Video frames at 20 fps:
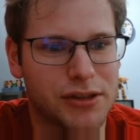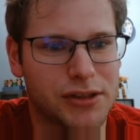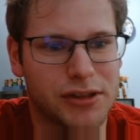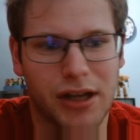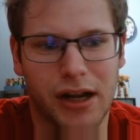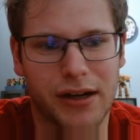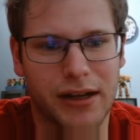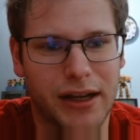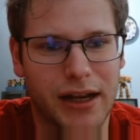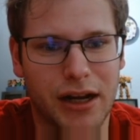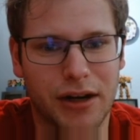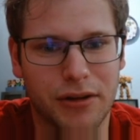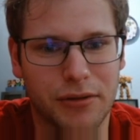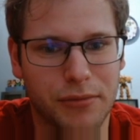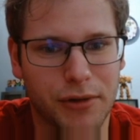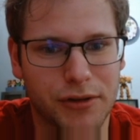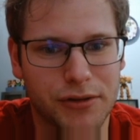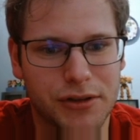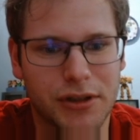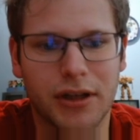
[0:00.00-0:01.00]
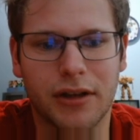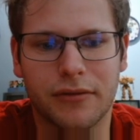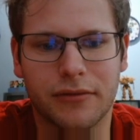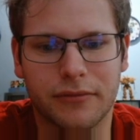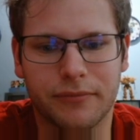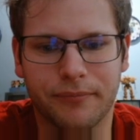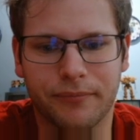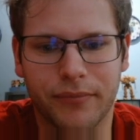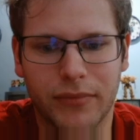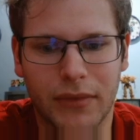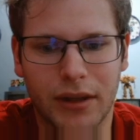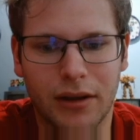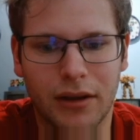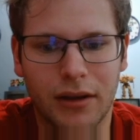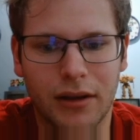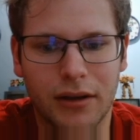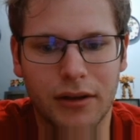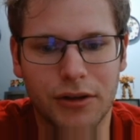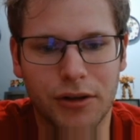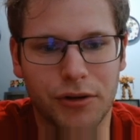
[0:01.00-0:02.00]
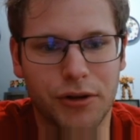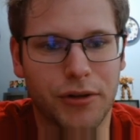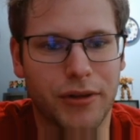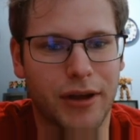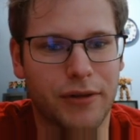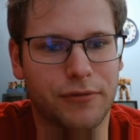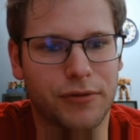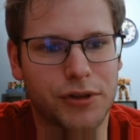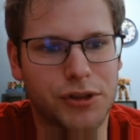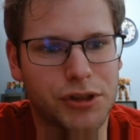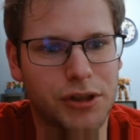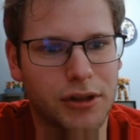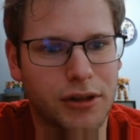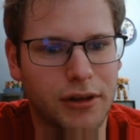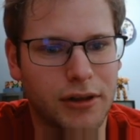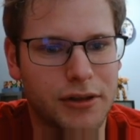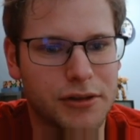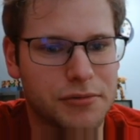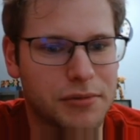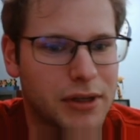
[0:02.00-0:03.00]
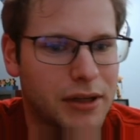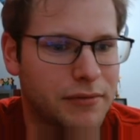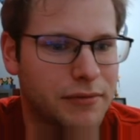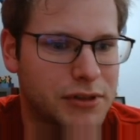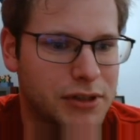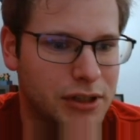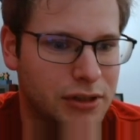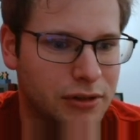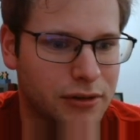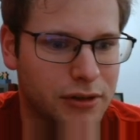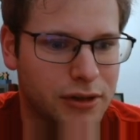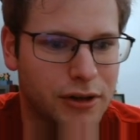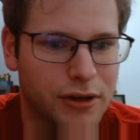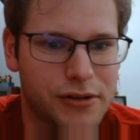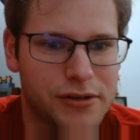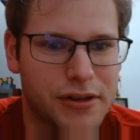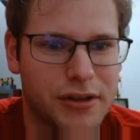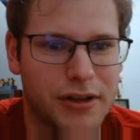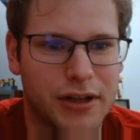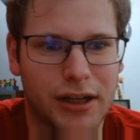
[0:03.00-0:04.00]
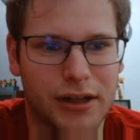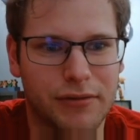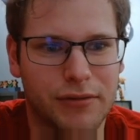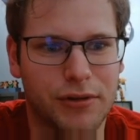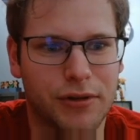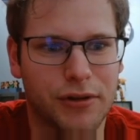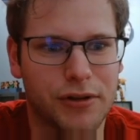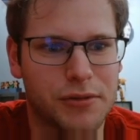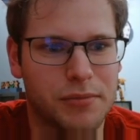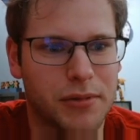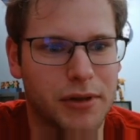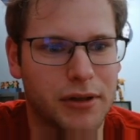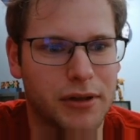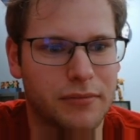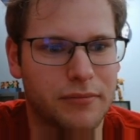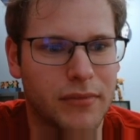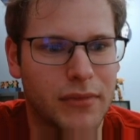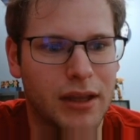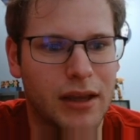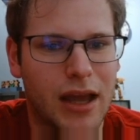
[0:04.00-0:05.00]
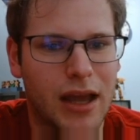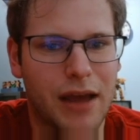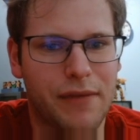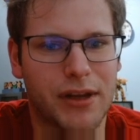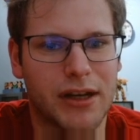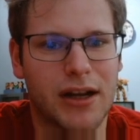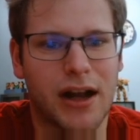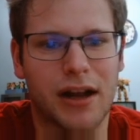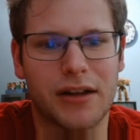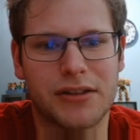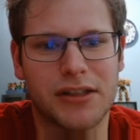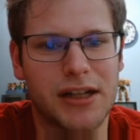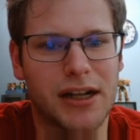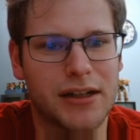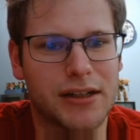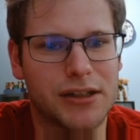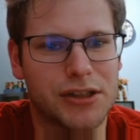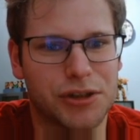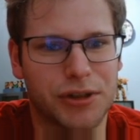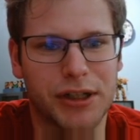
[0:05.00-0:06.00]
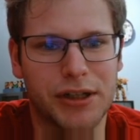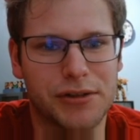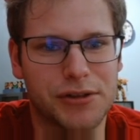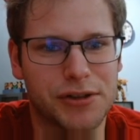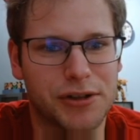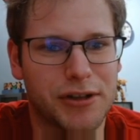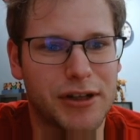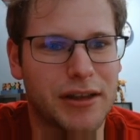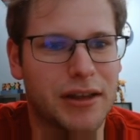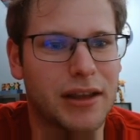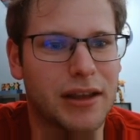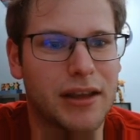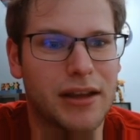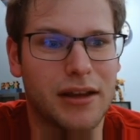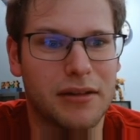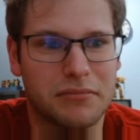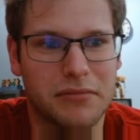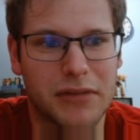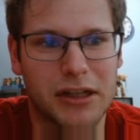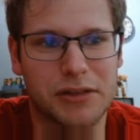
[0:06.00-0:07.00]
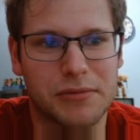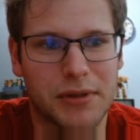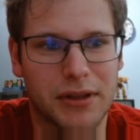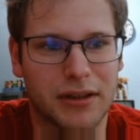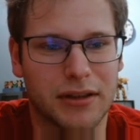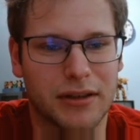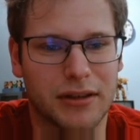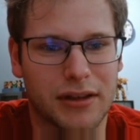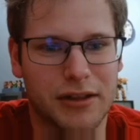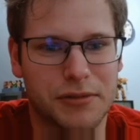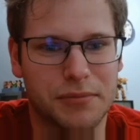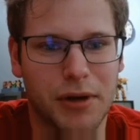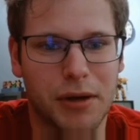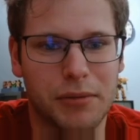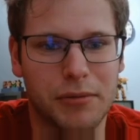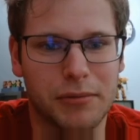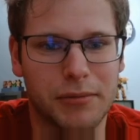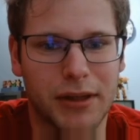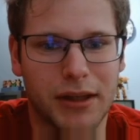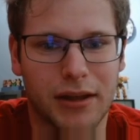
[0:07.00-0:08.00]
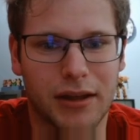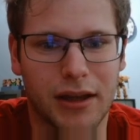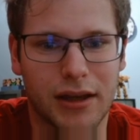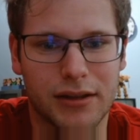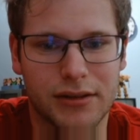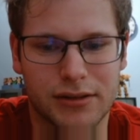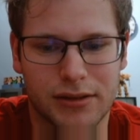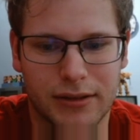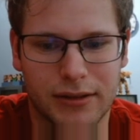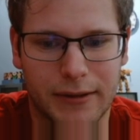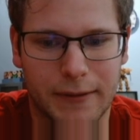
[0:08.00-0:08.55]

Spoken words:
siding out of the burn stuff. Don't know that for sure, because we haven't seen all the cards in the deck, of course, but having not seen any trios or anything yet makes me think that's probably the case.